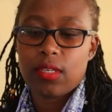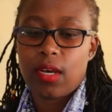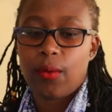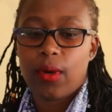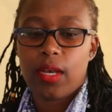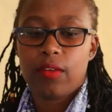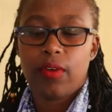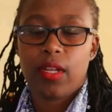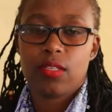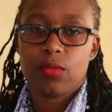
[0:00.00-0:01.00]

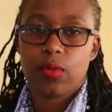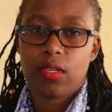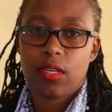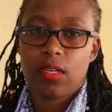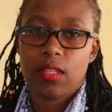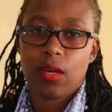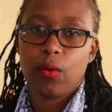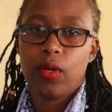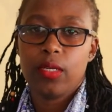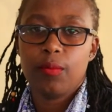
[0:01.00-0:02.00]
even as we read the
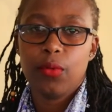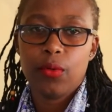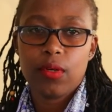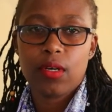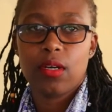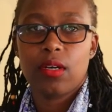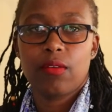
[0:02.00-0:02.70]
Holy Book,